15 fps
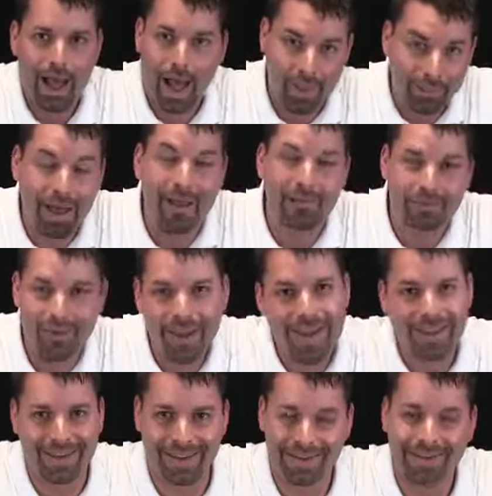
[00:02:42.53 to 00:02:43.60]
I'm not
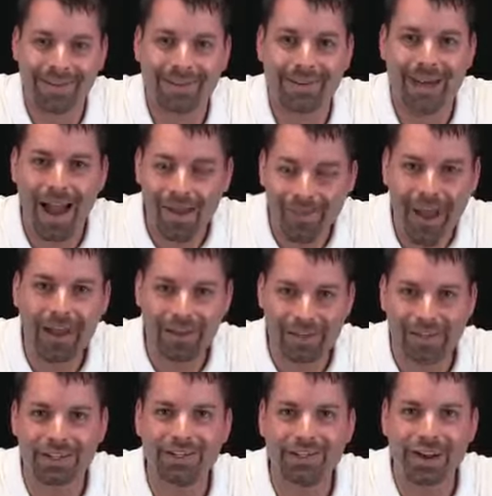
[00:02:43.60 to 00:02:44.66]
faking. I'm
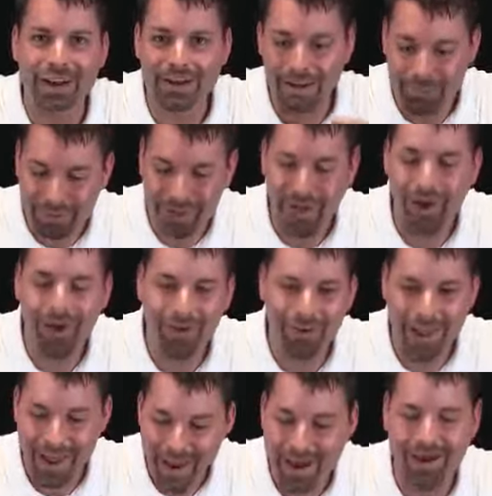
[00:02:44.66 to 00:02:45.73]
actually trying to
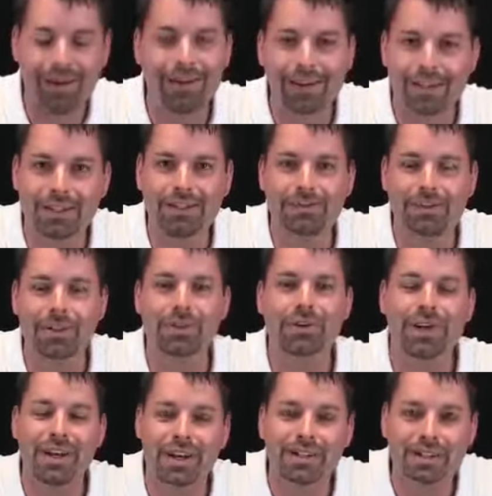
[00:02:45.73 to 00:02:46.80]
blow air into this
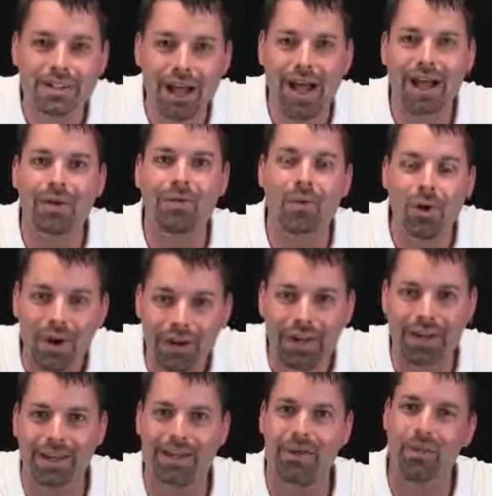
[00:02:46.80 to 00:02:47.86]
balloon and it's not
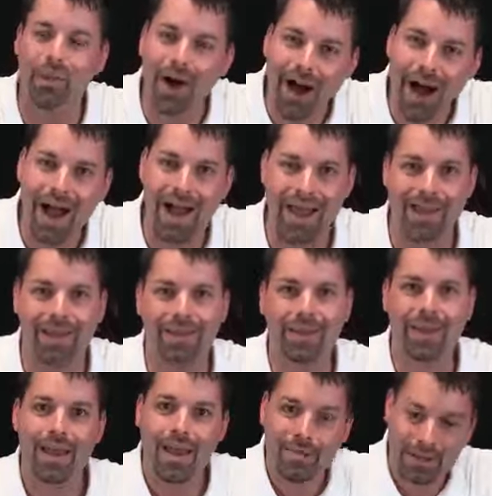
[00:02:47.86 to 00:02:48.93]
working. Why?
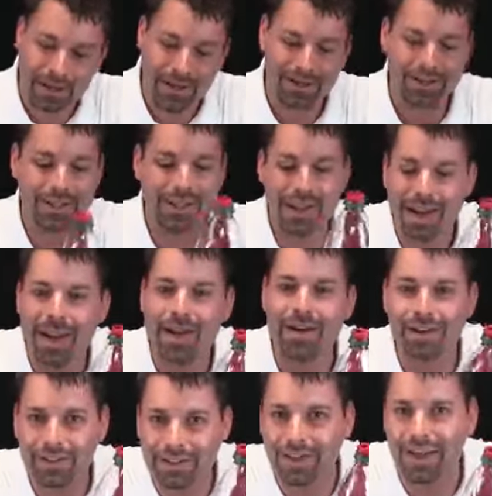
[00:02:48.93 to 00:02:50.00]
Because the
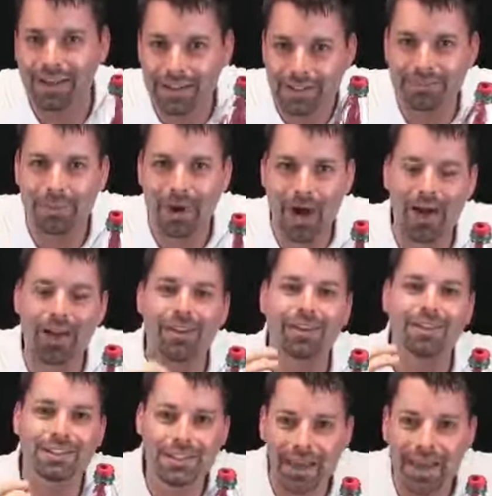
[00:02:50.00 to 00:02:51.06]
air inside this bottle
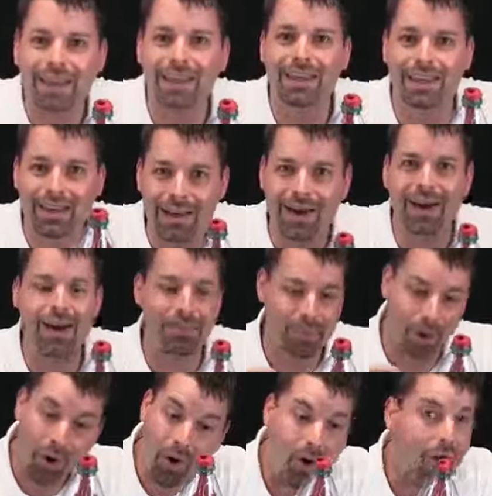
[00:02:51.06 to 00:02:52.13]
is taking up
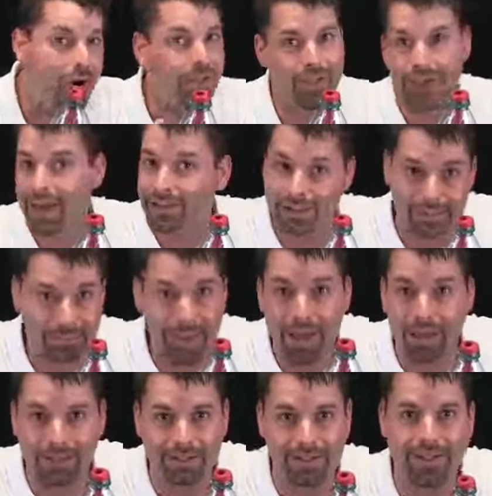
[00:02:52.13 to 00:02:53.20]
all that
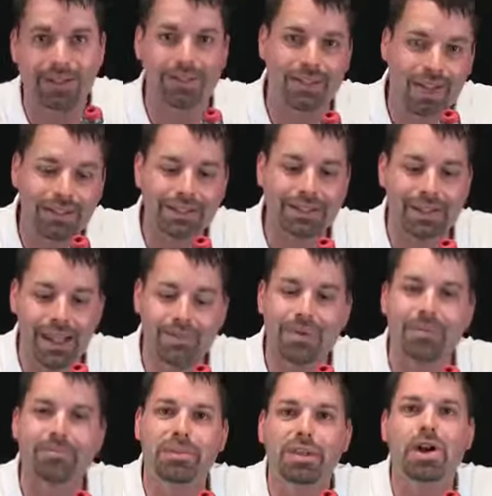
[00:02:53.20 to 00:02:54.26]
space. It doesn't let
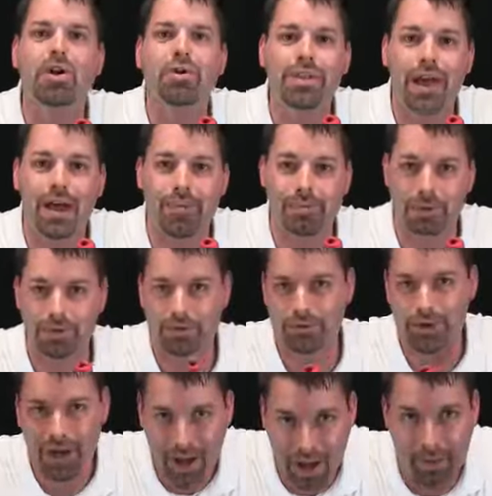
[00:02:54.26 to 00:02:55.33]
me blow that
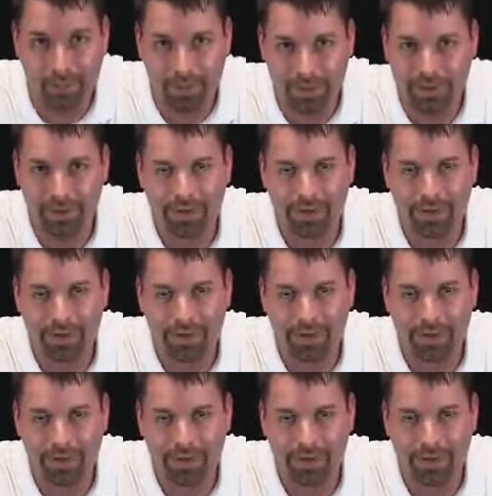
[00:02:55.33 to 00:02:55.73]
balloon up.